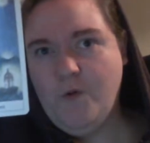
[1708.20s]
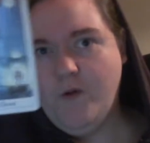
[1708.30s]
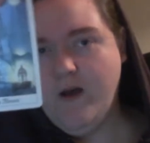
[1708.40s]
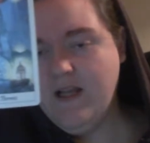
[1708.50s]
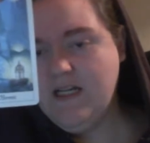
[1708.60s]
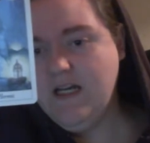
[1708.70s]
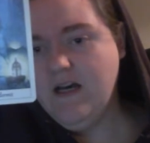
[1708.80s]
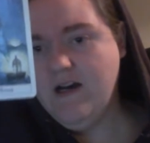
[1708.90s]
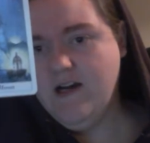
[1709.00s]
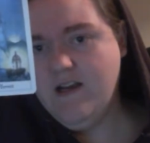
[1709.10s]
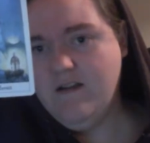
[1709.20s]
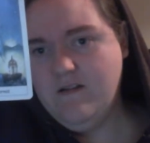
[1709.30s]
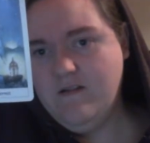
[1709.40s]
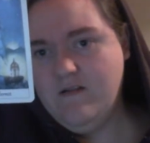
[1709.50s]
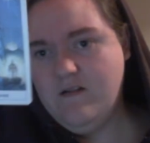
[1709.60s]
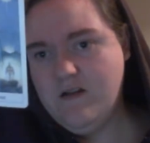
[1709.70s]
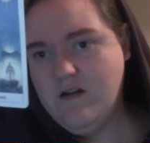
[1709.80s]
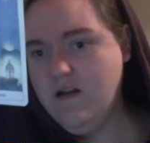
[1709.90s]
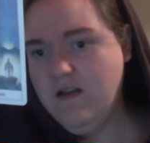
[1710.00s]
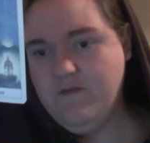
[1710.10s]
kind of guy.
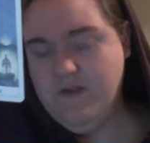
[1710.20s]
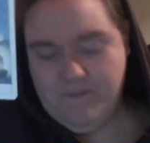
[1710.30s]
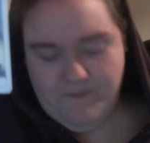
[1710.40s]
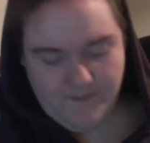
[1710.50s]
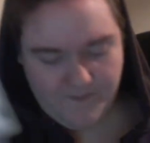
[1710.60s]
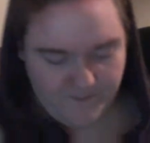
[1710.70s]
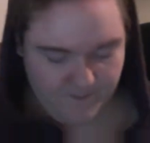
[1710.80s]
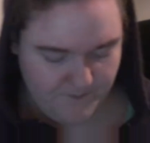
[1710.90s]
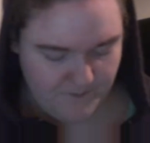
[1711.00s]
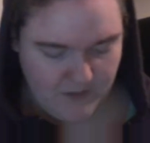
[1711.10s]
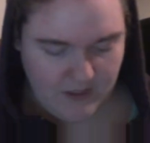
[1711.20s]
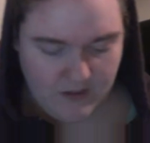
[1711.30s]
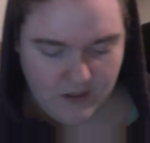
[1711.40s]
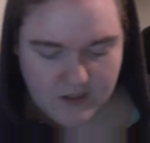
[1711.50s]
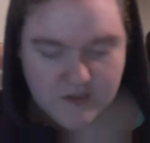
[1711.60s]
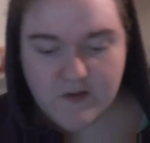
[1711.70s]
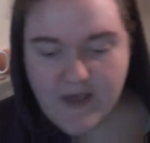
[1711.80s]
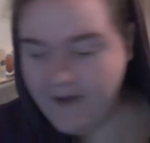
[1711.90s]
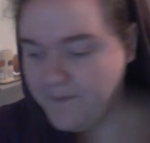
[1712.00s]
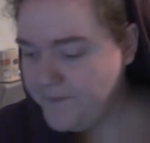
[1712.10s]
I love him. So yeah.